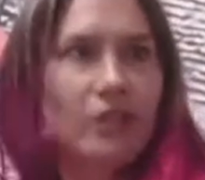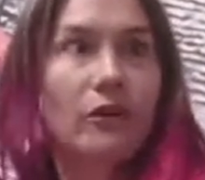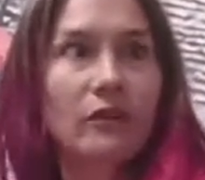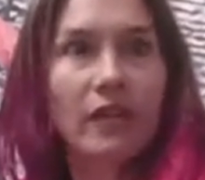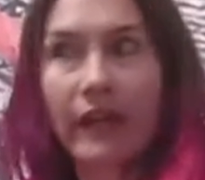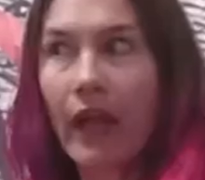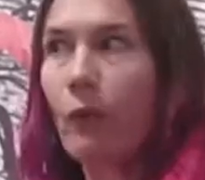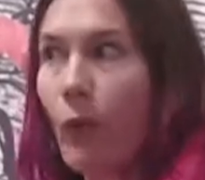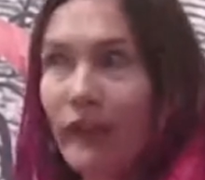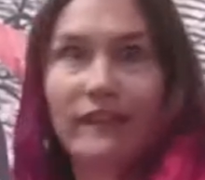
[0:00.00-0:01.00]
You know, yeah. like I
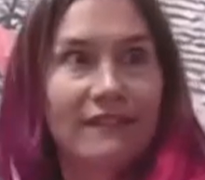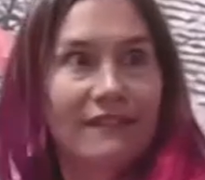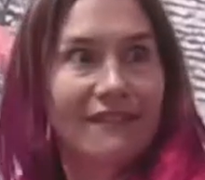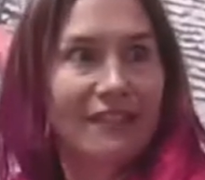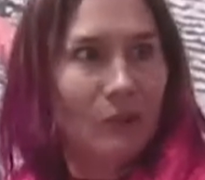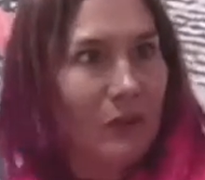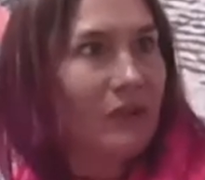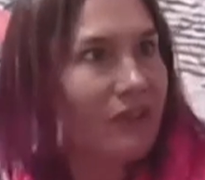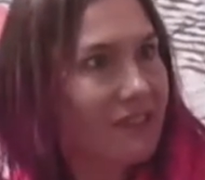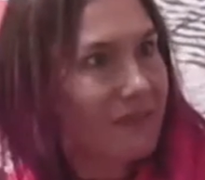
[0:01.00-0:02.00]
wanted. You know, we
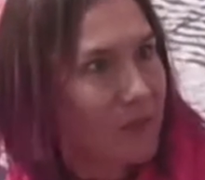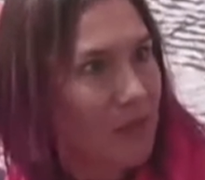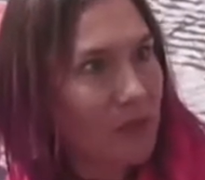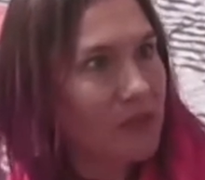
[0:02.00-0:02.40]
wanted people